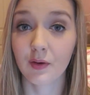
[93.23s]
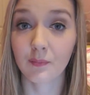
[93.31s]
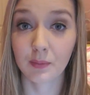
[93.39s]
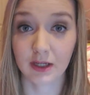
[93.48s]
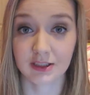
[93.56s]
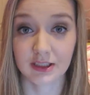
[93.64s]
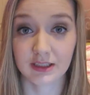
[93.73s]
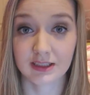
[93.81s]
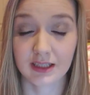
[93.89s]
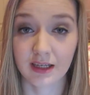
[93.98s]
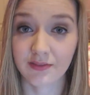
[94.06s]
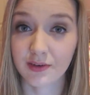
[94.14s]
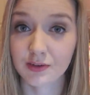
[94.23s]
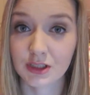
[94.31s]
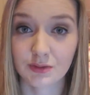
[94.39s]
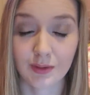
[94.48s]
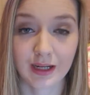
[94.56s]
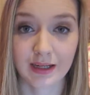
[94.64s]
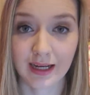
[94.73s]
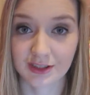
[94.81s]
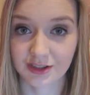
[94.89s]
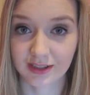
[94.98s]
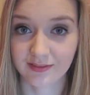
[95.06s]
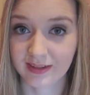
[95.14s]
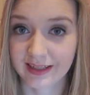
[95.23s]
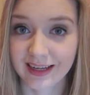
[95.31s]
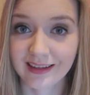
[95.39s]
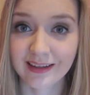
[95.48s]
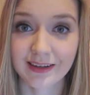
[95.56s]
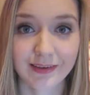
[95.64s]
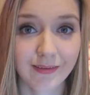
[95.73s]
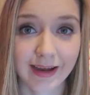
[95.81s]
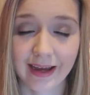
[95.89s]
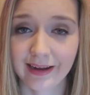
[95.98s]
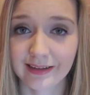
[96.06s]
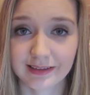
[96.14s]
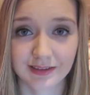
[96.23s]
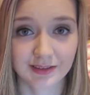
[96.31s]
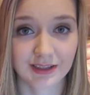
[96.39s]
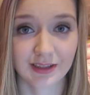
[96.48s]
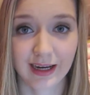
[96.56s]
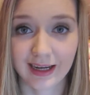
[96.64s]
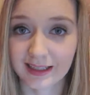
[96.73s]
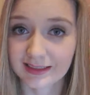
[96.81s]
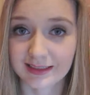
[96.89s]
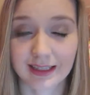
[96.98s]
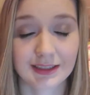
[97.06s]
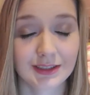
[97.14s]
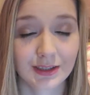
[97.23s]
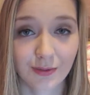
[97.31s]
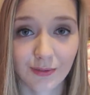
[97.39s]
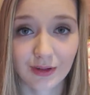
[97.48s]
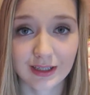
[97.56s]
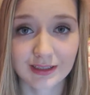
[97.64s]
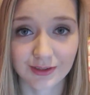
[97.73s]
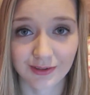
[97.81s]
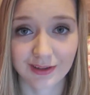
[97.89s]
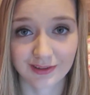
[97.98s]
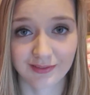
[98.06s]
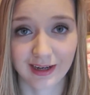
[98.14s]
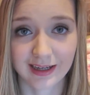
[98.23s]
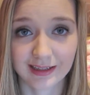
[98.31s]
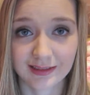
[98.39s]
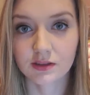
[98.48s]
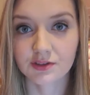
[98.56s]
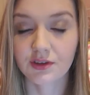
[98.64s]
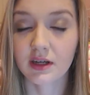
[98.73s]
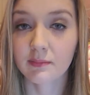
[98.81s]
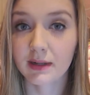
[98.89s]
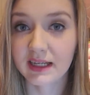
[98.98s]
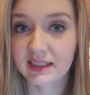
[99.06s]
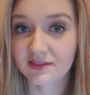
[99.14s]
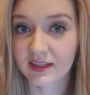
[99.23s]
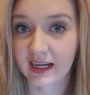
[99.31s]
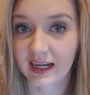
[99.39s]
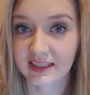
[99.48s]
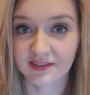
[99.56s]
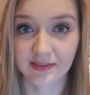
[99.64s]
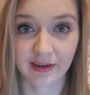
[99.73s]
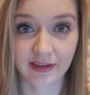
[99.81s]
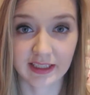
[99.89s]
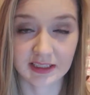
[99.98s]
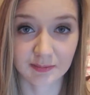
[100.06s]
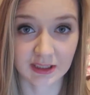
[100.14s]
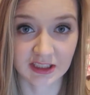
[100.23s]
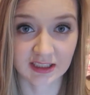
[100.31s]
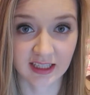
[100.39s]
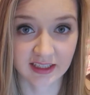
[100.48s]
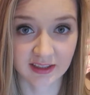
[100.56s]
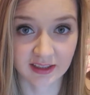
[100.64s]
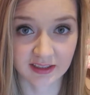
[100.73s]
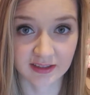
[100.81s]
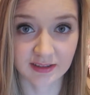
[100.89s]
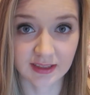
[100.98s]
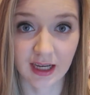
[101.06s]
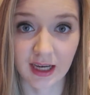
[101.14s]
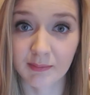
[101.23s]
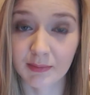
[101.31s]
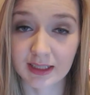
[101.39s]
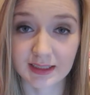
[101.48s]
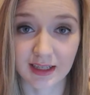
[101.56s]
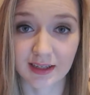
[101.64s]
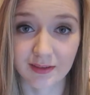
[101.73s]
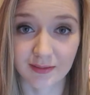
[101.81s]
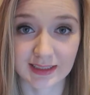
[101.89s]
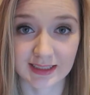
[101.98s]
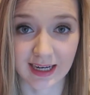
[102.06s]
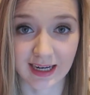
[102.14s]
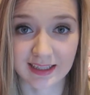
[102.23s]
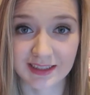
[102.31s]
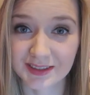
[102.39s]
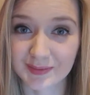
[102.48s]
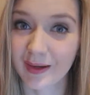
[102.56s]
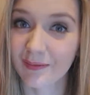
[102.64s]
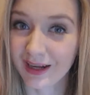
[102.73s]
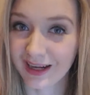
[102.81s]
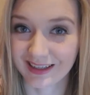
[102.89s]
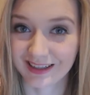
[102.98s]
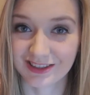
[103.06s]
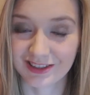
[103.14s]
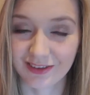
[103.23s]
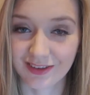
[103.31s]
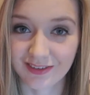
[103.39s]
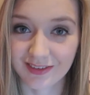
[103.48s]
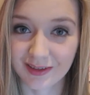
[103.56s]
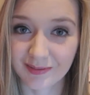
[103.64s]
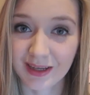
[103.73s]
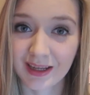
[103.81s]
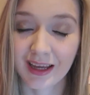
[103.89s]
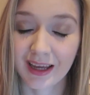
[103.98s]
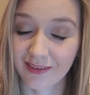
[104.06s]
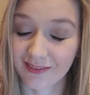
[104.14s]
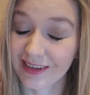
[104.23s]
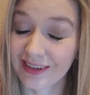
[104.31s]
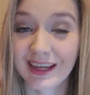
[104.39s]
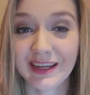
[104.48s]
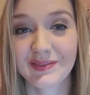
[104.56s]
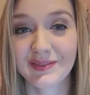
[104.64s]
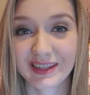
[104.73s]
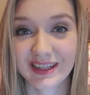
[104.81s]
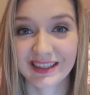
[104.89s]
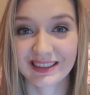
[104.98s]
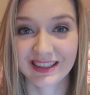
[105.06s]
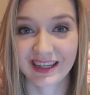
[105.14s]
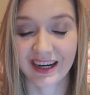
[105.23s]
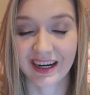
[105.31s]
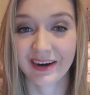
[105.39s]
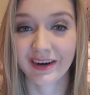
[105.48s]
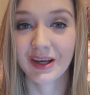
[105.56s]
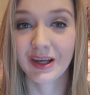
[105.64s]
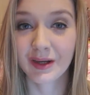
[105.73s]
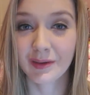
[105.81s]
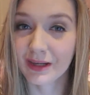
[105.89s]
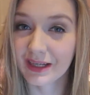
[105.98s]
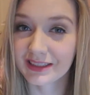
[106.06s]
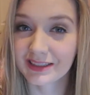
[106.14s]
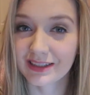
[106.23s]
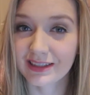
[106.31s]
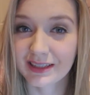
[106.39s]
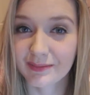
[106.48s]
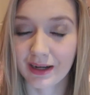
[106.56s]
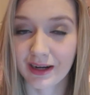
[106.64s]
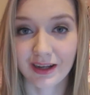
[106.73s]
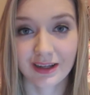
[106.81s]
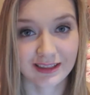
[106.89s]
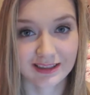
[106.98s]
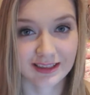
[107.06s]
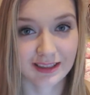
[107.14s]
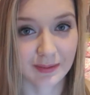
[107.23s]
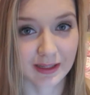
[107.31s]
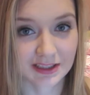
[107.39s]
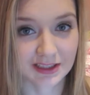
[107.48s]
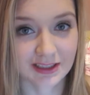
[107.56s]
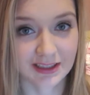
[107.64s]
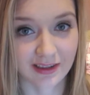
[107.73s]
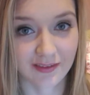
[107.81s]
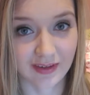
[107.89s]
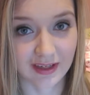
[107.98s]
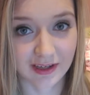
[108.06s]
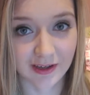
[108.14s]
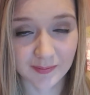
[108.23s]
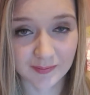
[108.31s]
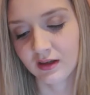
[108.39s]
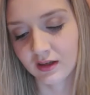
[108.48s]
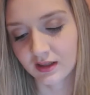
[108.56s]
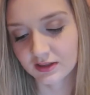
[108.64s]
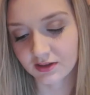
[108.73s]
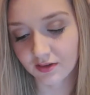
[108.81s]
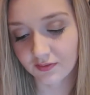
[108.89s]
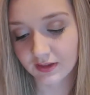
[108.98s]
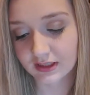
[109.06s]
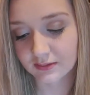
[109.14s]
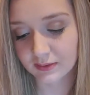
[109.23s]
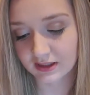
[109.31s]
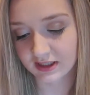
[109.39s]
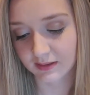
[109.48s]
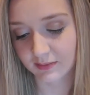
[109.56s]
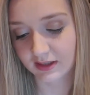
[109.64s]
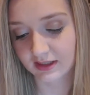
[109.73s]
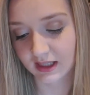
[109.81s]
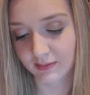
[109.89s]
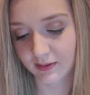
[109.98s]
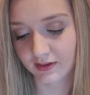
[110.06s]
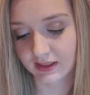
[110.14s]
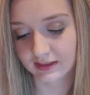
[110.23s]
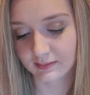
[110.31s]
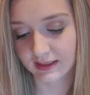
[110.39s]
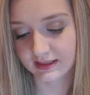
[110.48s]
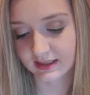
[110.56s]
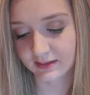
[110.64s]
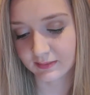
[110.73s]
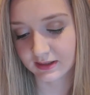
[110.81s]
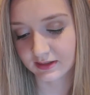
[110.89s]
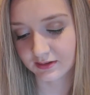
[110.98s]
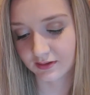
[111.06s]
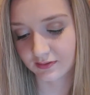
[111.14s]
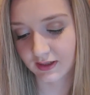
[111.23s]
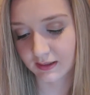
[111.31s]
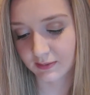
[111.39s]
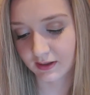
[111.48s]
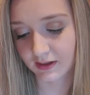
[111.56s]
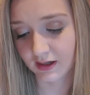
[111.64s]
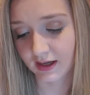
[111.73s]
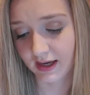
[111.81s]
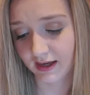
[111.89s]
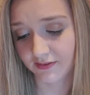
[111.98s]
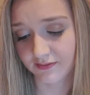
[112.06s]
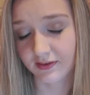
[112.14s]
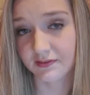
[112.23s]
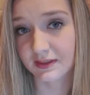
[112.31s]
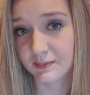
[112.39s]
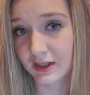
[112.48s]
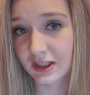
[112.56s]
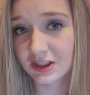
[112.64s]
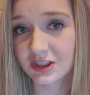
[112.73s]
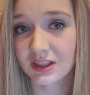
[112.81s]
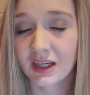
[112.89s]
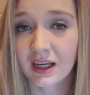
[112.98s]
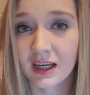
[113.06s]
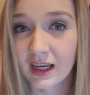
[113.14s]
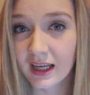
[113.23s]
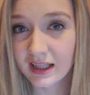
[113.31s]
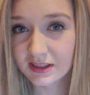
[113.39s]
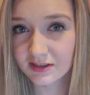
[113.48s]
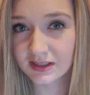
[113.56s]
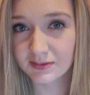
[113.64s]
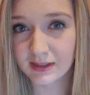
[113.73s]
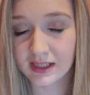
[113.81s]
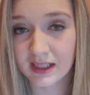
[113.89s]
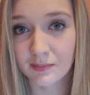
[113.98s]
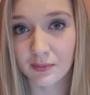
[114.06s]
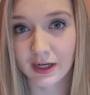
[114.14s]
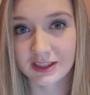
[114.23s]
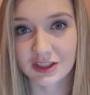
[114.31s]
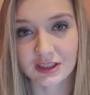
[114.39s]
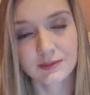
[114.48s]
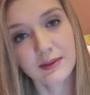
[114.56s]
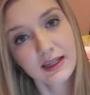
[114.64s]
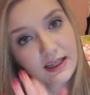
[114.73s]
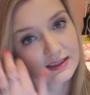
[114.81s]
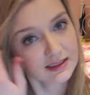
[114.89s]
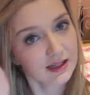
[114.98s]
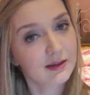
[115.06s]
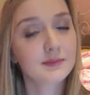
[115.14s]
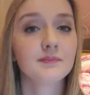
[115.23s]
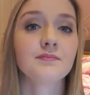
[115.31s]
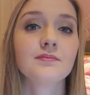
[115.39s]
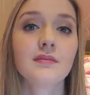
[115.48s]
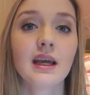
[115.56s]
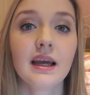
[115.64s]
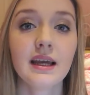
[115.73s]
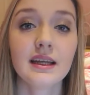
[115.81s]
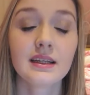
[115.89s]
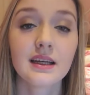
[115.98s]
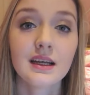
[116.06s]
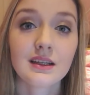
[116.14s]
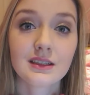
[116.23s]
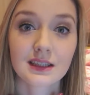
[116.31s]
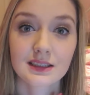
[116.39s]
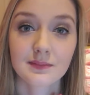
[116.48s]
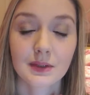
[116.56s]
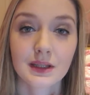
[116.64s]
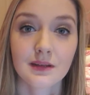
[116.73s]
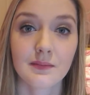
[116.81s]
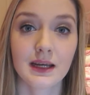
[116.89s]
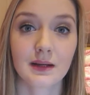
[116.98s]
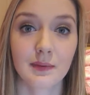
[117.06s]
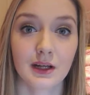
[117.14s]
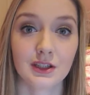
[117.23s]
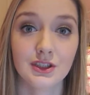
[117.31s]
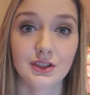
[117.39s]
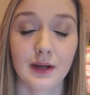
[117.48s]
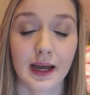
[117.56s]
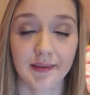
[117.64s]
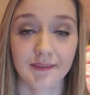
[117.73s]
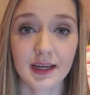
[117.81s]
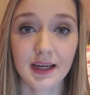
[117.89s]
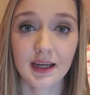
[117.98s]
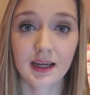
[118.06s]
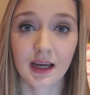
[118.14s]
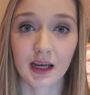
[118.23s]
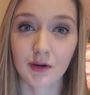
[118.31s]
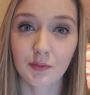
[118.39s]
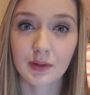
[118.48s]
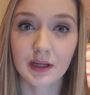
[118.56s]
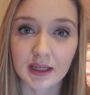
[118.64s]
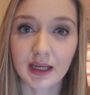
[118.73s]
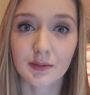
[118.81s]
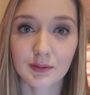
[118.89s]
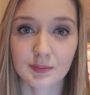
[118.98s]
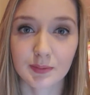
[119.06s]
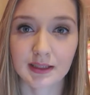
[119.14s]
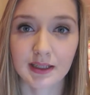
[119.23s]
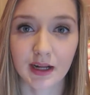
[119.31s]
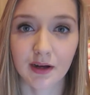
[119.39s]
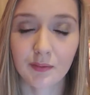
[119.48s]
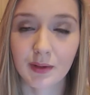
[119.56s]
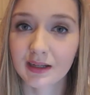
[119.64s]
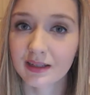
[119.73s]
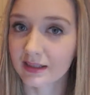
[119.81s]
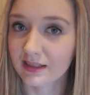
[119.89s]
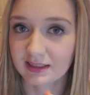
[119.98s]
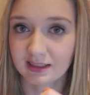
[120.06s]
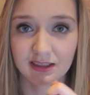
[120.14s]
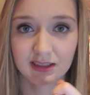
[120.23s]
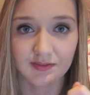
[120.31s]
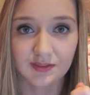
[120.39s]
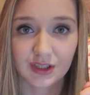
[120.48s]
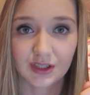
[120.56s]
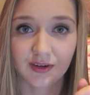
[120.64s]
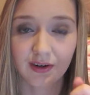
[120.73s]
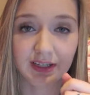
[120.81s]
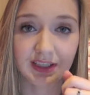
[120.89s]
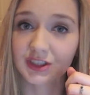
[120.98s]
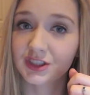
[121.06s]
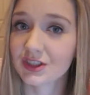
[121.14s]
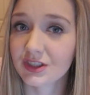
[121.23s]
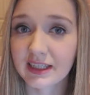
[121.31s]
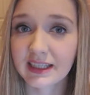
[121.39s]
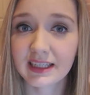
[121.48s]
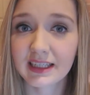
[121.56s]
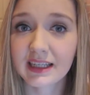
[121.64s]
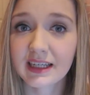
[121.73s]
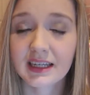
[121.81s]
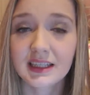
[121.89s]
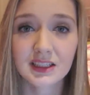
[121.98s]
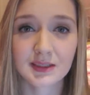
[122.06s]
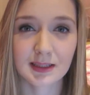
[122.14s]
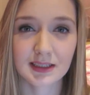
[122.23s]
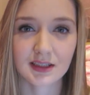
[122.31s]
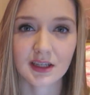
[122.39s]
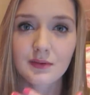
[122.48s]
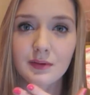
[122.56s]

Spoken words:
brushes. If you just want a natural everyday look, go ahead and use your hands. That's totally fine. So there are many different kinds of foundation brushes that you can use. I'm going to tell you the ones that I use, but I'm not going to show you them in real life because they are pretty dirty, but I'll insert pictures in the video. So the first brush I'm going to talk about is my Sigma Duo Fiber F50 brush. And this one's a really good brush just because it doesn't put the makeup on too heavy, and it really helps blend it out well, and it doesn't leave your foundation streaky, and it just makes it look